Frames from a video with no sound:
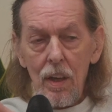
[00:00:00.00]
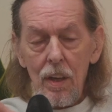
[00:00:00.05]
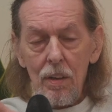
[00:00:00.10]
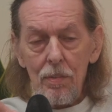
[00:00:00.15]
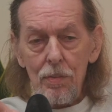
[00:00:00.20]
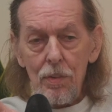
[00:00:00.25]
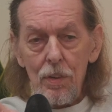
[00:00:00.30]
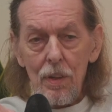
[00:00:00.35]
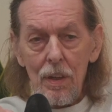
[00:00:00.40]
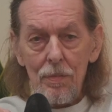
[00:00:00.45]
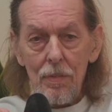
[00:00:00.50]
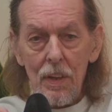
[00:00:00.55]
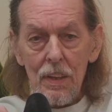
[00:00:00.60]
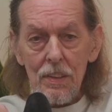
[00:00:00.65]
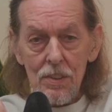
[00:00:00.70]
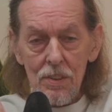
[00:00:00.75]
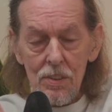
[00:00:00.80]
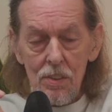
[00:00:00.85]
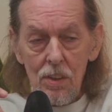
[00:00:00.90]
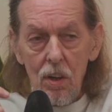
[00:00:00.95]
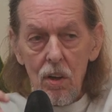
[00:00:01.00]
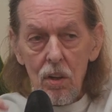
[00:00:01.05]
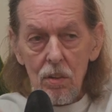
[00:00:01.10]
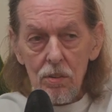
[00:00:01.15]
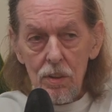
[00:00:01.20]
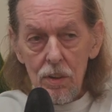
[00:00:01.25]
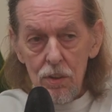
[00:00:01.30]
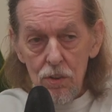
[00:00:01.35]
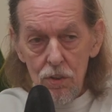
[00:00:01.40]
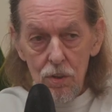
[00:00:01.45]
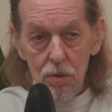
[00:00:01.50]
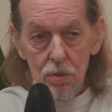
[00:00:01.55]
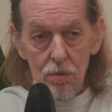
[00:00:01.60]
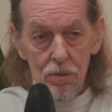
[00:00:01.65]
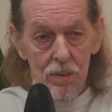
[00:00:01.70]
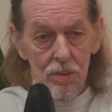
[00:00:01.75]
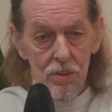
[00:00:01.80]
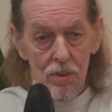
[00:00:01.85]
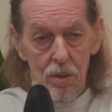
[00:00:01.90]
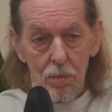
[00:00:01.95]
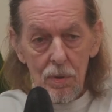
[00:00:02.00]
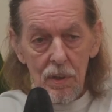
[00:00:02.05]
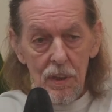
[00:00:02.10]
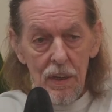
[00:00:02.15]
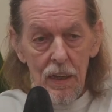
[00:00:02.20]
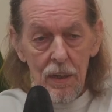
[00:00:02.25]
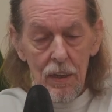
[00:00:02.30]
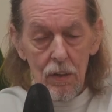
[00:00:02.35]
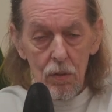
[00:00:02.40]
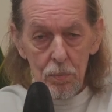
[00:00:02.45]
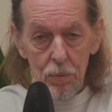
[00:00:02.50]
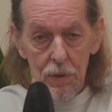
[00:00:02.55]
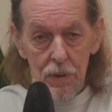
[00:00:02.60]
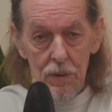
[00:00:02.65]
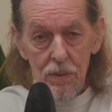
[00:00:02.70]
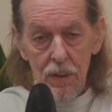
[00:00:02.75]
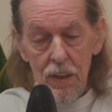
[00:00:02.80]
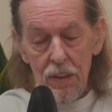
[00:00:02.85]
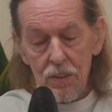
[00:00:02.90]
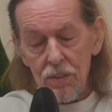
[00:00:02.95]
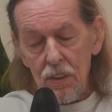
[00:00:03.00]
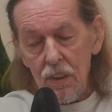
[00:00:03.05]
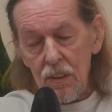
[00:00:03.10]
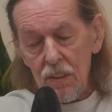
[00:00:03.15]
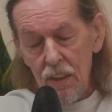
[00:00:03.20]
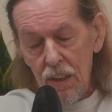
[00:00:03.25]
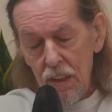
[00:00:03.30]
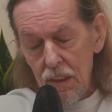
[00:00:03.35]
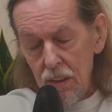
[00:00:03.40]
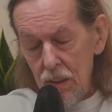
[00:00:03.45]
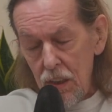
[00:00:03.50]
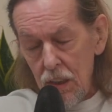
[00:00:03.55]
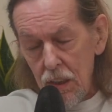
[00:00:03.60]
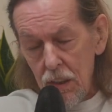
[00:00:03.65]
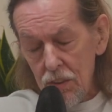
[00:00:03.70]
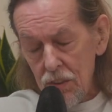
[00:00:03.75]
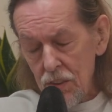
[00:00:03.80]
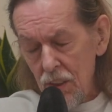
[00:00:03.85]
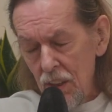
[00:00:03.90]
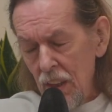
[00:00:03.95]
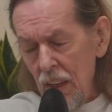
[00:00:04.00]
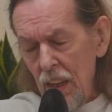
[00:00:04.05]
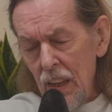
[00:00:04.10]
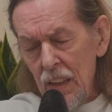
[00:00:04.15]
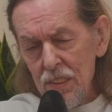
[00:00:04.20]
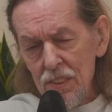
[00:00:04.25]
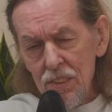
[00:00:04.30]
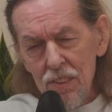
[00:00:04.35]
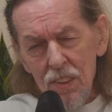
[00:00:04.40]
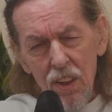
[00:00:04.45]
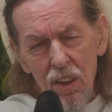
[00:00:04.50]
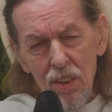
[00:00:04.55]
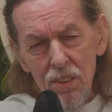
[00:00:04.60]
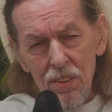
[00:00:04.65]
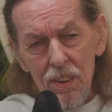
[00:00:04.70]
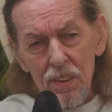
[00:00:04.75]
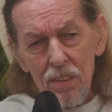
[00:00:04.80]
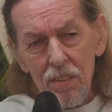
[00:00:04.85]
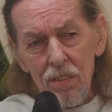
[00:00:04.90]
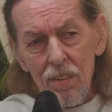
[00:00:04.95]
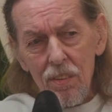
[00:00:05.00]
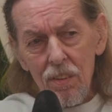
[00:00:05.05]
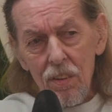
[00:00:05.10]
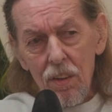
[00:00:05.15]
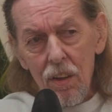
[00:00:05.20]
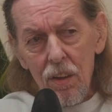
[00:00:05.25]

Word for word: if you, if they started using some of the NLP tex- techniques, started